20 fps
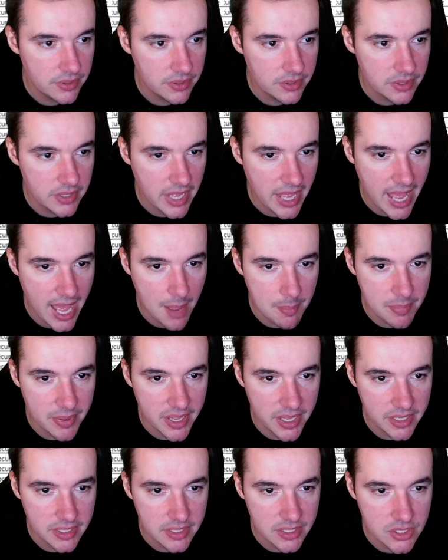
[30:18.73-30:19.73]

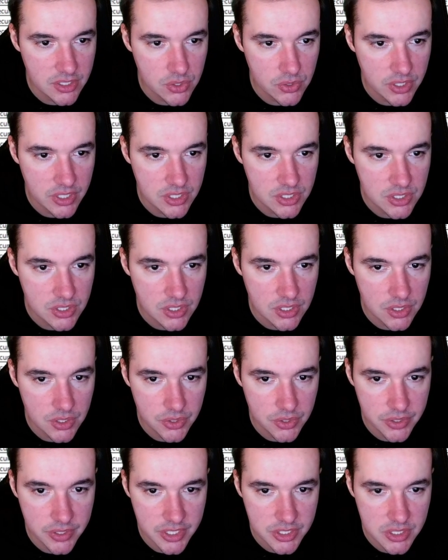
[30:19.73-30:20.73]
happen, and you can see here
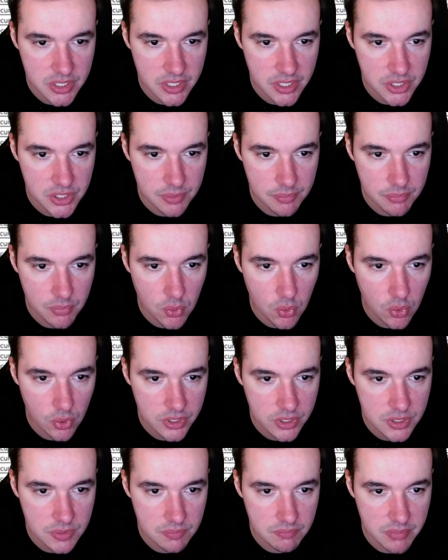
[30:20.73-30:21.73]
destination
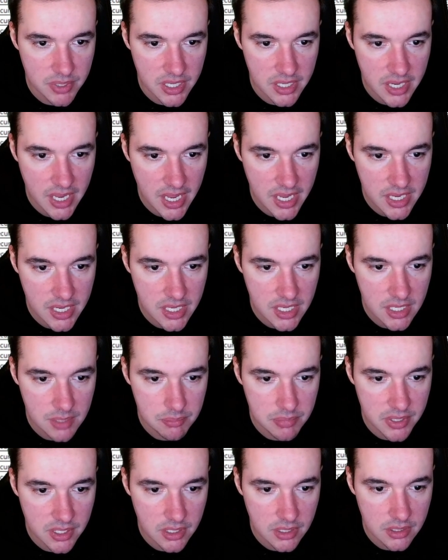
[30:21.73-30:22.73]
ports being 80,
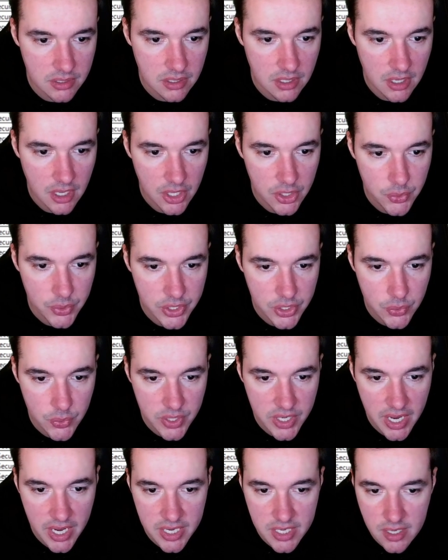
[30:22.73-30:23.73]
being
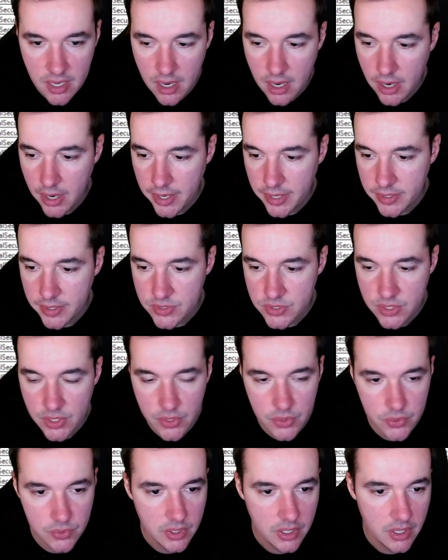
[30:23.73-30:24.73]
3389,
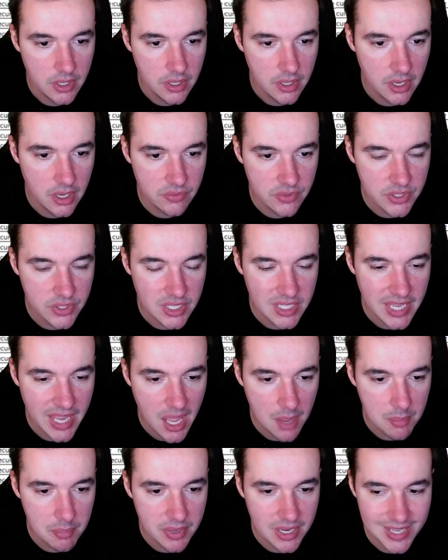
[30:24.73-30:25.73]
so everything
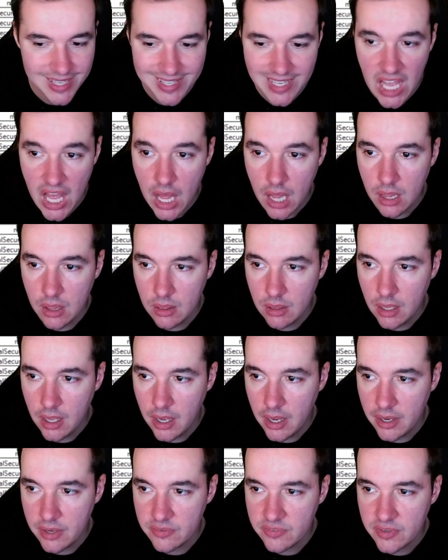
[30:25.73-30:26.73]
happening
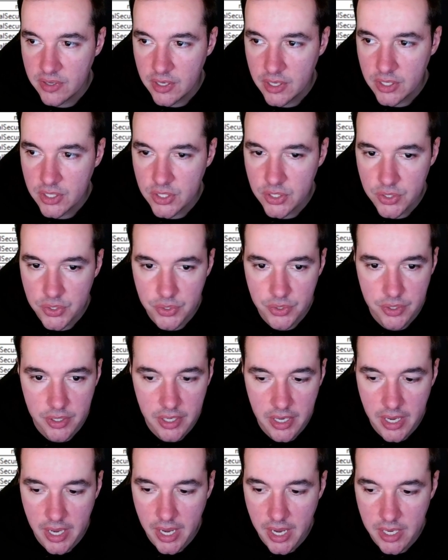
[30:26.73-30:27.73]
live here,
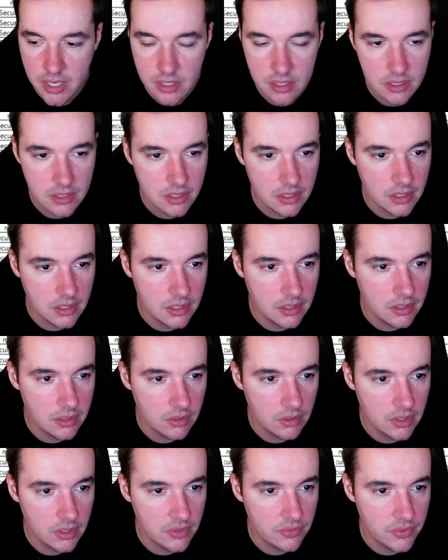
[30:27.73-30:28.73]
and
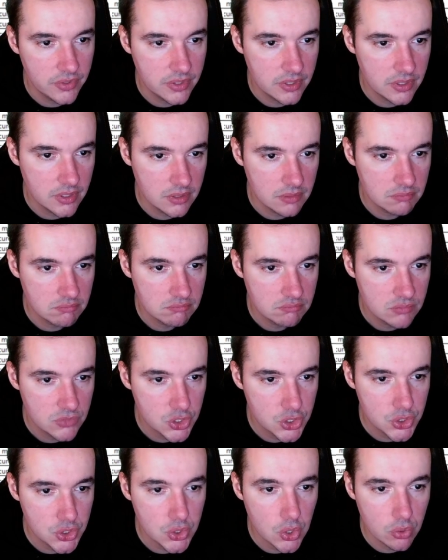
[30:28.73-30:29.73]
everything
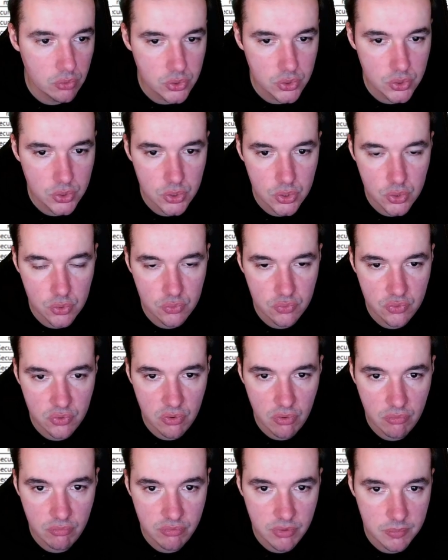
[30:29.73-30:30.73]
shown to you
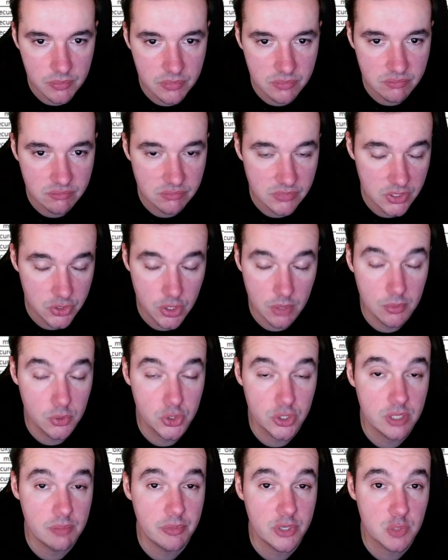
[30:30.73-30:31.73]
from a
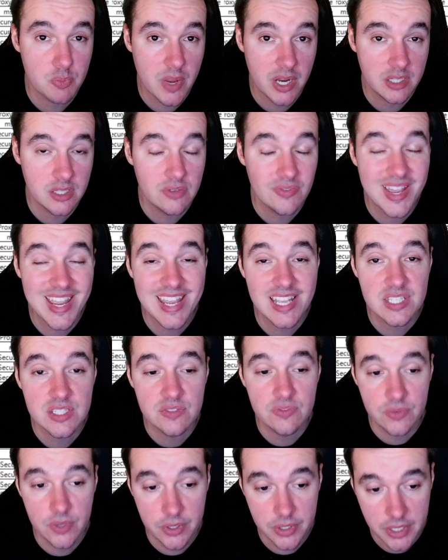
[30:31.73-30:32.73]
troubleshooting perspective. It's
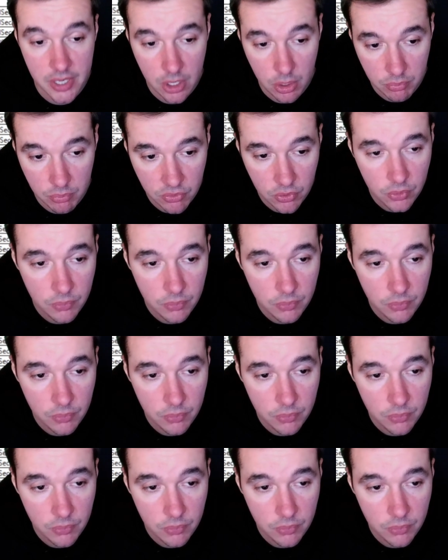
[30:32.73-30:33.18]
very helpful.